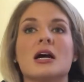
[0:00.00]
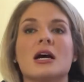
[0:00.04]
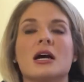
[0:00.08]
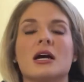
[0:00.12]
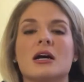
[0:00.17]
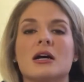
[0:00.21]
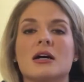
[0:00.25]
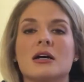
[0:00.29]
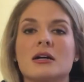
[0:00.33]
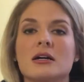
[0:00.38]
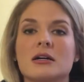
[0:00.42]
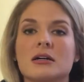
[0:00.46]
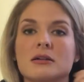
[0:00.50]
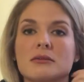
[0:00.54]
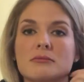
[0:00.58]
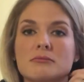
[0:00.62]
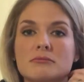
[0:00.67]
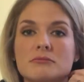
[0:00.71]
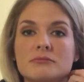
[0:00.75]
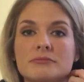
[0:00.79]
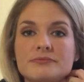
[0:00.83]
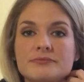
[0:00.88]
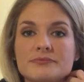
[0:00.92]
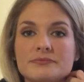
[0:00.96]

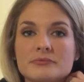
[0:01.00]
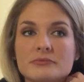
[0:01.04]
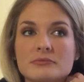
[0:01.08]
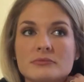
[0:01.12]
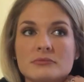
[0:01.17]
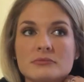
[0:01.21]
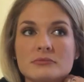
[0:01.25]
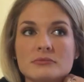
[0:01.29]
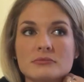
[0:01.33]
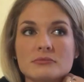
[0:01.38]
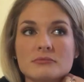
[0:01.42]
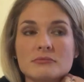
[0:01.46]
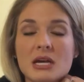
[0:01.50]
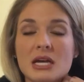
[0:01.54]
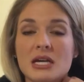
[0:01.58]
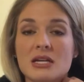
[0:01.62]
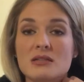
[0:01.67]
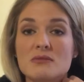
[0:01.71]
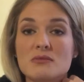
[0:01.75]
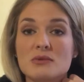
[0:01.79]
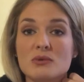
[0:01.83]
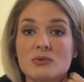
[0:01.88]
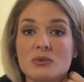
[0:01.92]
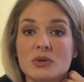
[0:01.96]
My
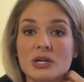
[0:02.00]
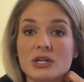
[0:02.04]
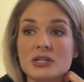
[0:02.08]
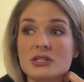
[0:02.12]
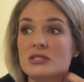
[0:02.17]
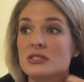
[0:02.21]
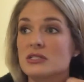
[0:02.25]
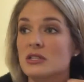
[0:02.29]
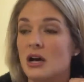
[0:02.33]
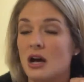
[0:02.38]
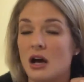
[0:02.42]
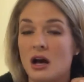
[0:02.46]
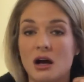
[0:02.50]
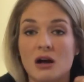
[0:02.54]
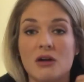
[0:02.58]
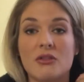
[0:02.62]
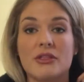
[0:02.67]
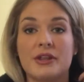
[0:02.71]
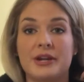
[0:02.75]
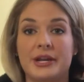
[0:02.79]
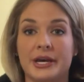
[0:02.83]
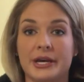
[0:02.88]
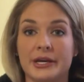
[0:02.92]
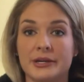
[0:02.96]
husband works all
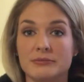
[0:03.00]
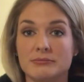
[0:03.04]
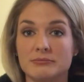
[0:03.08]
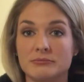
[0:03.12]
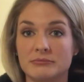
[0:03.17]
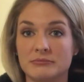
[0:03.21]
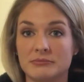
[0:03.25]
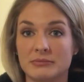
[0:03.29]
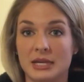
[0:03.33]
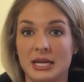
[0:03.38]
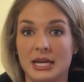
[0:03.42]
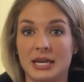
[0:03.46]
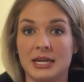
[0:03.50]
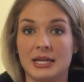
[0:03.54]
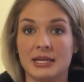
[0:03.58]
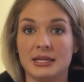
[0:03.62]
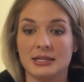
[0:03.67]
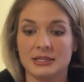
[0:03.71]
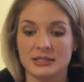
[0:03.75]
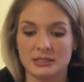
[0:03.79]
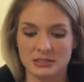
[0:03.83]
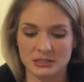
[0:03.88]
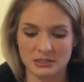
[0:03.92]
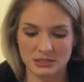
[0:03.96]
the time,
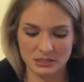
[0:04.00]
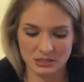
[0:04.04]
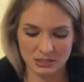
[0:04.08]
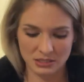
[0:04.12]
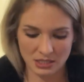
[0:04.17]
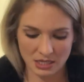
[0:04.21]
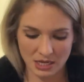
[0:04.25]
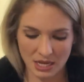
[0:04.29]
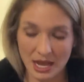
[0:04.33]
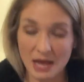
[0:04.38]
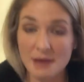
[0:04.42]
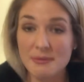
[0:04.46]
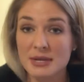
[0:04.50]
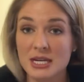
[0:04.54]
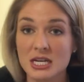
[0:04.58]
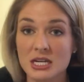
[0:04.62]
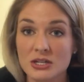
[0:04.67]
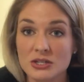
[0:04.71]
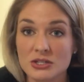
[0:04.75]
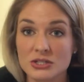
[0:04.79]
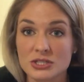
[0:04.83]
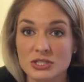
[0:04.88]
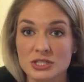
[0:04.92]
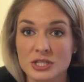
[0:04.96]
and I'm
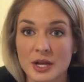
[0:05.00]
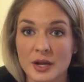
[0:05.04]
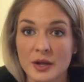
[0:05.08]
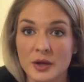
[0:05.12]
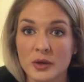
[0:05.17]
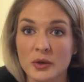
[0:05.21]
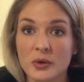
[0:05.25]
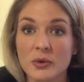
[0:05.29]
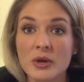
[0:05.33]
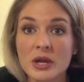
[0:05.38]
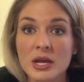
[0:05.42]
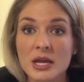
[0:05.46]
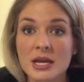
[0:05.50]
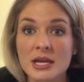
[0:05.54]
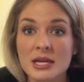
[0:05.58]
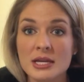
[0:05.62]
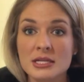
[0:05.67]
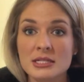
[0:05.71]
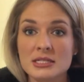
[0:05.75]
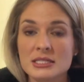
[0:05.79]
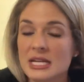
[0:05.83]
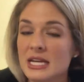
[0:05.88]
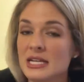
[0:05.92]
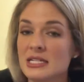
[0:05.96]
here, so
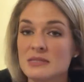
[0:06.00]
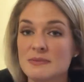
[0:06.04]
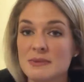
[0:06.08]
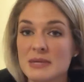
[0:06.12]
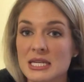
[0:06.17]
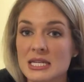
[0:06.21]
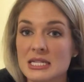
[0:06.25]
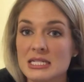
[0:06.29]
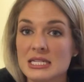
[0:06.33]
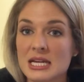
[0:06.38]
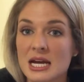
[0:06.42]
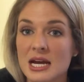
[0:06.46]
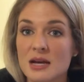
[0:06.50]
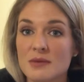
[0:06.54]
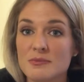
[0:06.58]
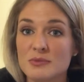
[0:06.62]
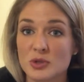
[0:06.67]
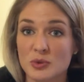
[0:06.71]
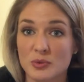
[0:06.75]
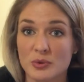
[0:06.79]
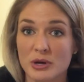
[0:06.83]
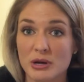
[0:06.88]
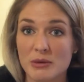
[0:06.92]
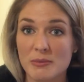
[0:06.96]
text me anytime.
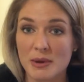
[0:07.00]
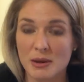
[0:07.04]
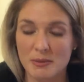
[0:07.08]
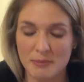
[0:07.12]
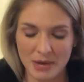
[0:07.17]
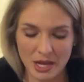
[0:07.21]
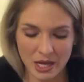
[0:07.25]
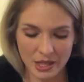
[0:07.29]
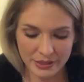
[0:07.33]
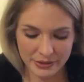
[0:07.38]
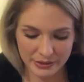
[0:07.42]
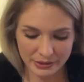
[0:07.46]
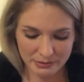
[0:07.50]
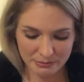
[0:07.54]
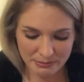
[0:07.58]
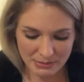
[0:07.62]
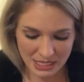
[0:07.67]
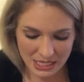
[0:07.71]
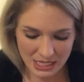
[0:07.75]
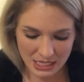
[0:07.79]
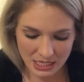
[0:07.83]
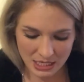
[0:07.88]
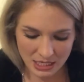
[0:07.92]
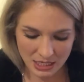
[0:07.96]
Don't worry about bothering
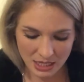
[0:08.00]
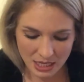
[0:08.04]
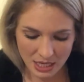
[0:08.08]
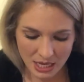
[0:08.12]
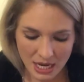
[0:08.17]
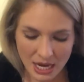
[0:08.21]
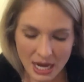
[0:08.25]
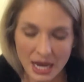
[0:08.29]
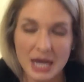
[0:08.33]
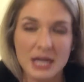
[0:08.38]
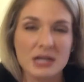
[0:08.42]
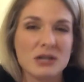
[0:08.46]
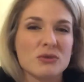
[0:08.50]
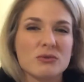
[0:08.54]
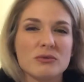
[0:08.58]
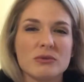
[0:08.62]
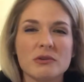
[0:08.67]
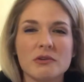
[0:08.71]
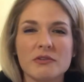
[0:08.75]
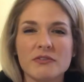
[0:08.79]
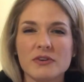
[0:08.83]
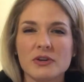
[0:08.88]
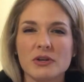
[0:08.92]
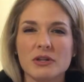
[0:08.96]
me. I don't
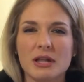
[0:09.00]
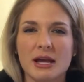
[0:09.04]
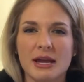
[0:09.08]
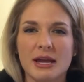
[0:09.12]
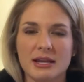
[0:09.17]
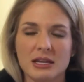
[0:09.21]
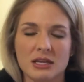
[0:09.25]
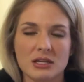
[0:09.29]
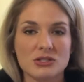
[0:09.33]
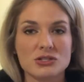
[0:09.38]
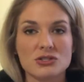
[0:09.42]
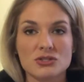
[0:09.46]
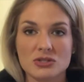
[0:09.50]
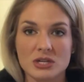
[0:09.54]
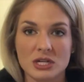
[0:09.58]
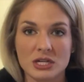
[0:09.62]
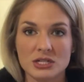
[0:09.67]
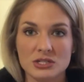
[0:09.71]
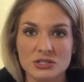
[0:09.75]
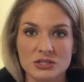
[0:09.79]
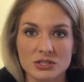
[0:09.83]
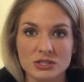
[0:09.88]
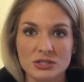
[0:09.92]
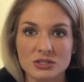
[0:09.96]
want to feel like a
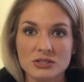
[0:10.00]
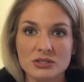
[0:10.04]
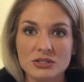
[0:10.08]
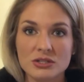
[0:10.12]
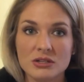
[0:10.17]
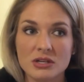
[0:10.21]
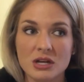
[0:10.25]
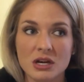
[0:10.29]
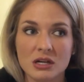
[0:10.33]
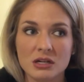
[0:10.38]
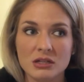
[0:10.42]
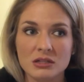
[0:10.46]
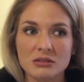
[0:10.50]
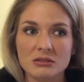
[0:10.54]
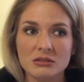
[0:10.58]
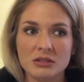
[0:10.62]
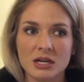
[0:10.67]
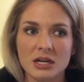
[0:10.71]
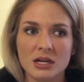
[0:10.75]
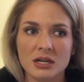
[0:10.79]
stranger to y'all.